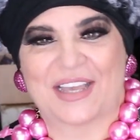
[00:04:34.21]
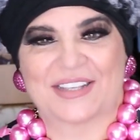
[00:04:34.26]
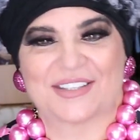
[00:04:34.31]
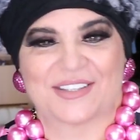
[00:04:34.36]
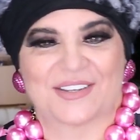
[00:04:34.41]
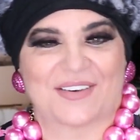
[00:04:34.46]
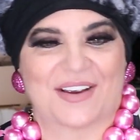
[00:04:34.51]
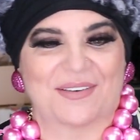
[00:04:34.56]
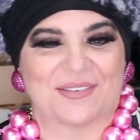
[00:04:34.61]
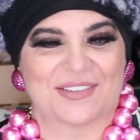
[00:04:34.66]
That's
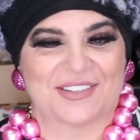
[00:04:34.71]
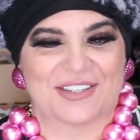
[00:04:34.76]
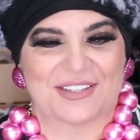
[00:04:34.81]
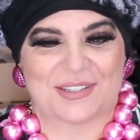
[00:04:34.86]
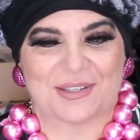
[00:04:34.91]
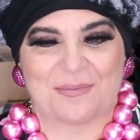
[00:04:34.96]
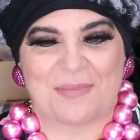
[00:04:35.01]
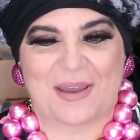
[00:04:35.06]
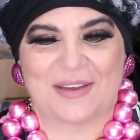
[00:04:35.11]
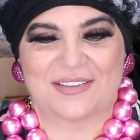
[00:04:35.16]
all right, we're
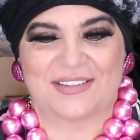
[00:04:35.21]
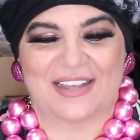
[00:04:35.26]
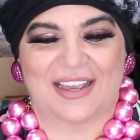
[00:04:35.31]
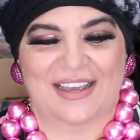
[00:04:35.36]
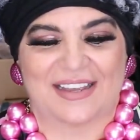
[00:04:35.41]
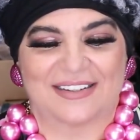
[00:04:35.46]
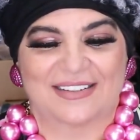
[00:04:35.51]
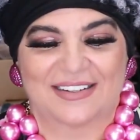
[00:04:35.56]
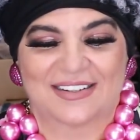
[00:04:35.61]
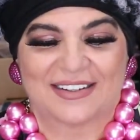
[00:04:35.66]
just about
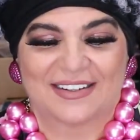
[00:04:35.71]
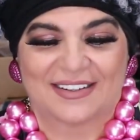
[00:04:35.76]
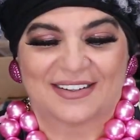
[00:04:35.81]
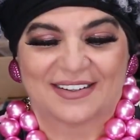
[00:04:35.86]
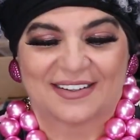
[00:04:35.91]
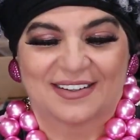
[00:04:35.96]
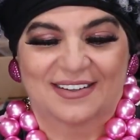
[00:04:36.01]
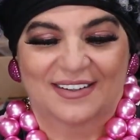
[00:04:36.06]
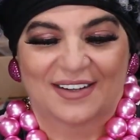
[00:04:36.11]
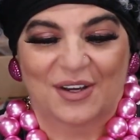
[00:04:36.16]
done.
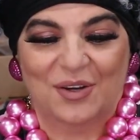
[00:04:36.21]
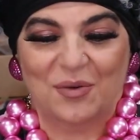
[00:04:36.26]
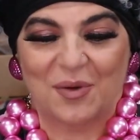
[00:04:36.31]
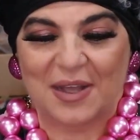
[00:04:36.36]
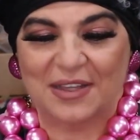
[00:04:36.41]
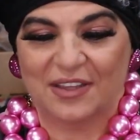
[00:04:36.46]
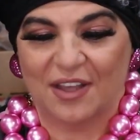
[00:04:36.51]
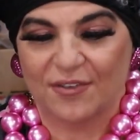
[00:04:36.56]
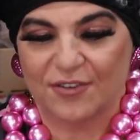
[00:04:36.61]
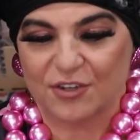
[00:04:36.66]
Oh,
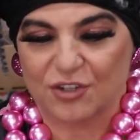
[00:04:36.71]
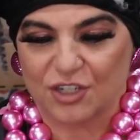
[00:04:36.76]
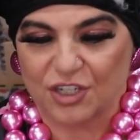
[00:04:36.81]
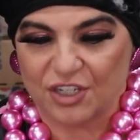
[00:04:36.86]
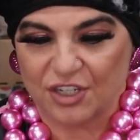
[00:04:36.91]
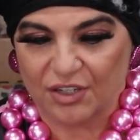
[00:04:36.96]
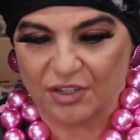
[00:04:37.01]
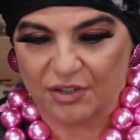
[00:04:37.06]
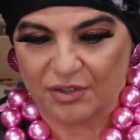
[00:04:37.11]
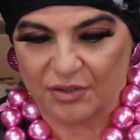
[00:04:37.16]
I love your
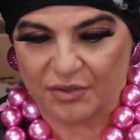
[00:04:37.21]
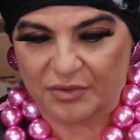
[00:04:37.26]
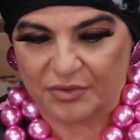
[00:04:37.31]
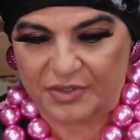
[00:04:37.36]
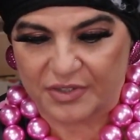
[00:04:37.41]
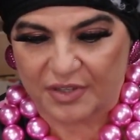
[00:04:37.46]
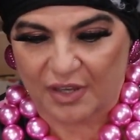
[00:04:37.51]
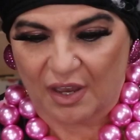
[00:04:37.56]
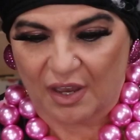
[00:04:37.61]
shoes.